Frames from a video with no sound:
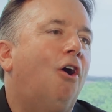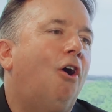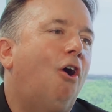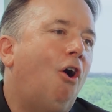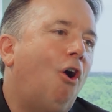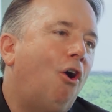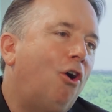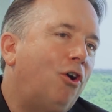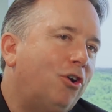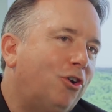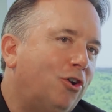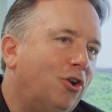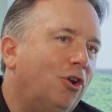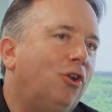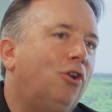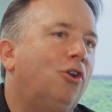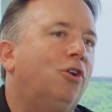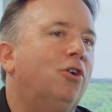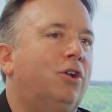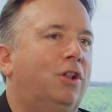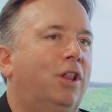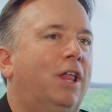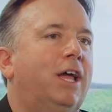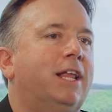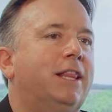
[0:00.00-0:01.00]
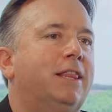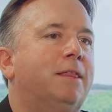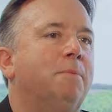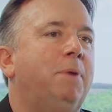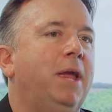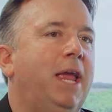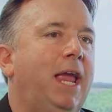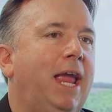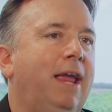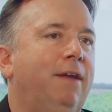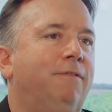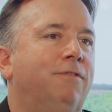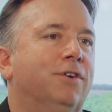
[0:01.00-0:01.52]
aren't going to look like the
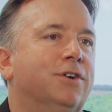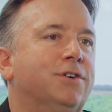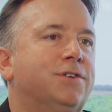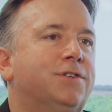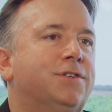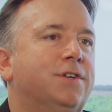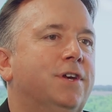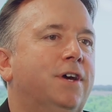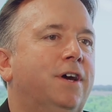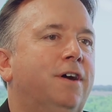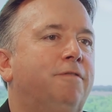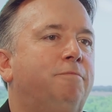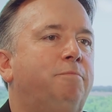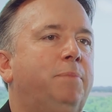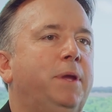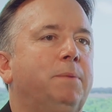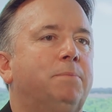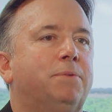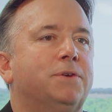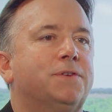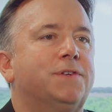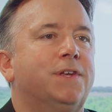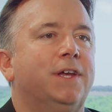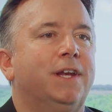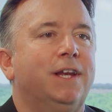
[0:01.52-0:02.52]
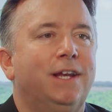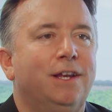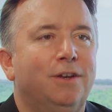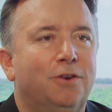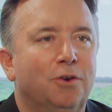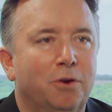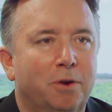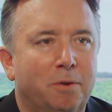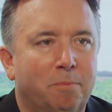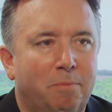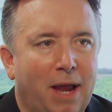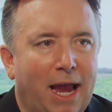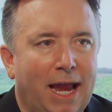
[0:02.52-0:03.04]
behaviors of people sitting
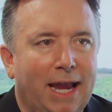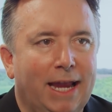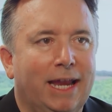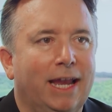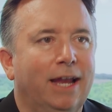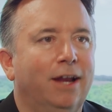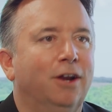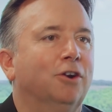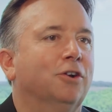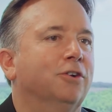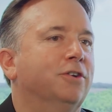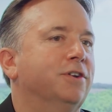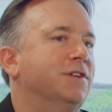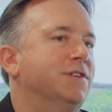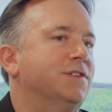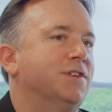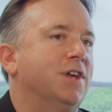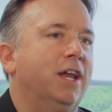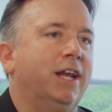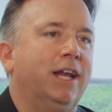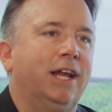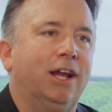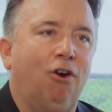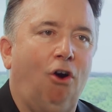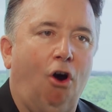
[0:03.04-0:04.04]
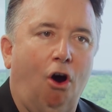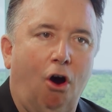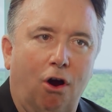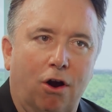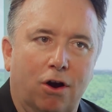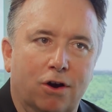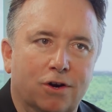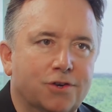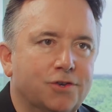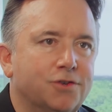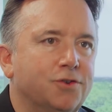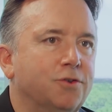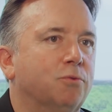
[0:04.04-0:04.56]
doing banking or designing
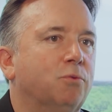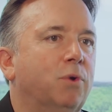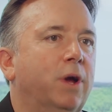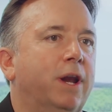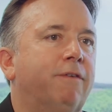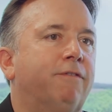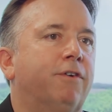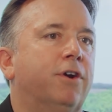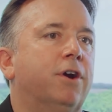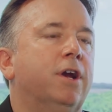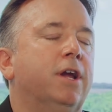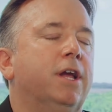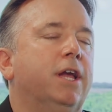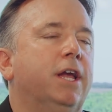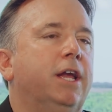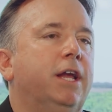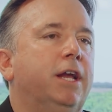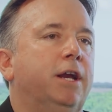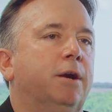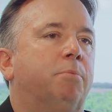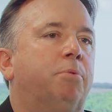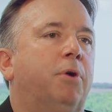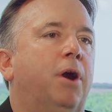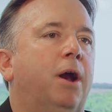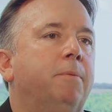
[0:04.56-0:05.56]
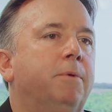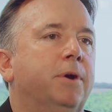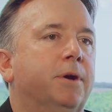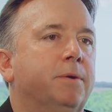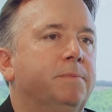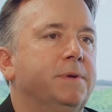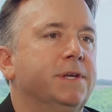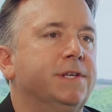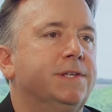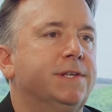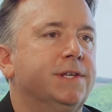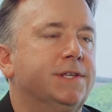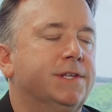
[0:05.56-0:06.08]
cars or whatever your primary
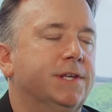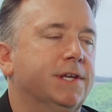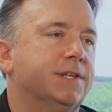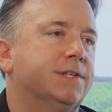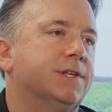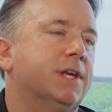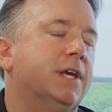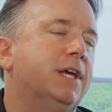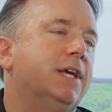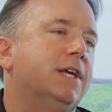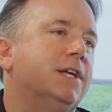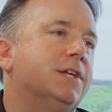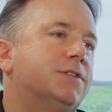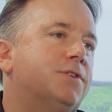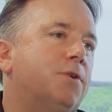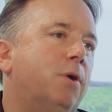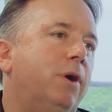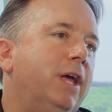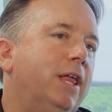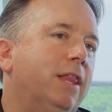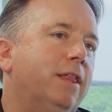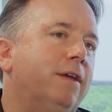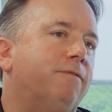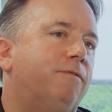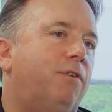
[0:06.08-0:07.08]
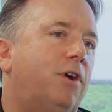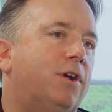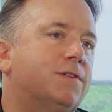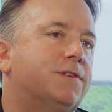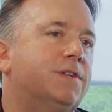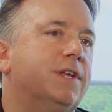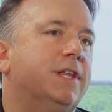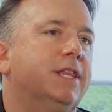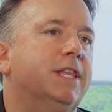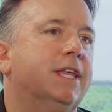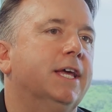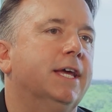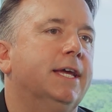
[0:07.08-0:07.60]
business is. So AlienVault's
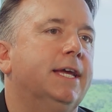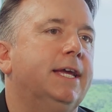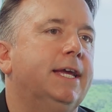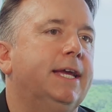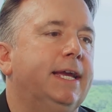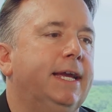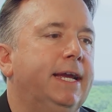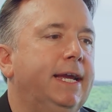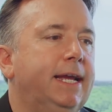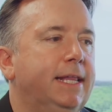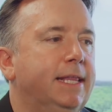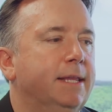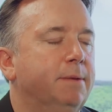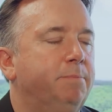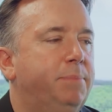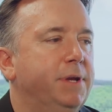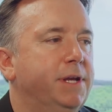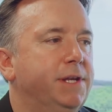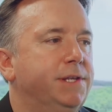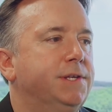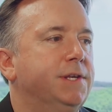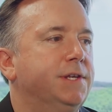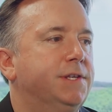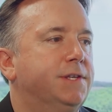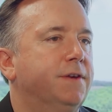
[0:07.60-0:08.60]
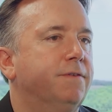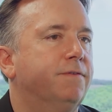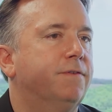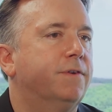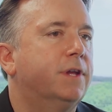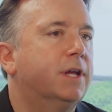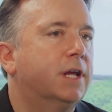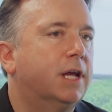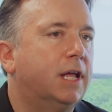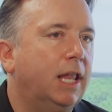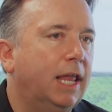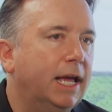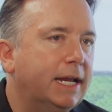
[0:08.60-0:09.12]
in the, in the business of
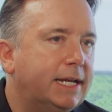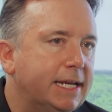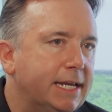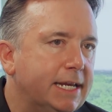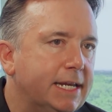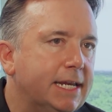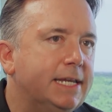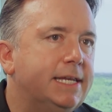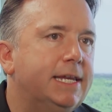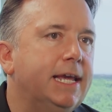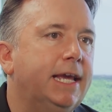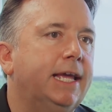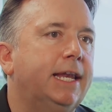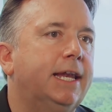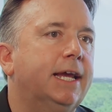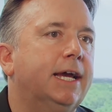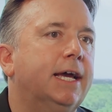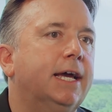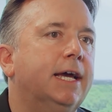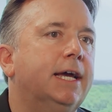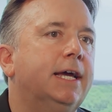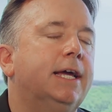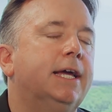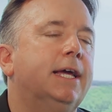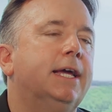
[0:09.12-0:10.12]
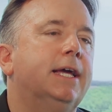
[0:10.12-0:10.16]
collecting the data,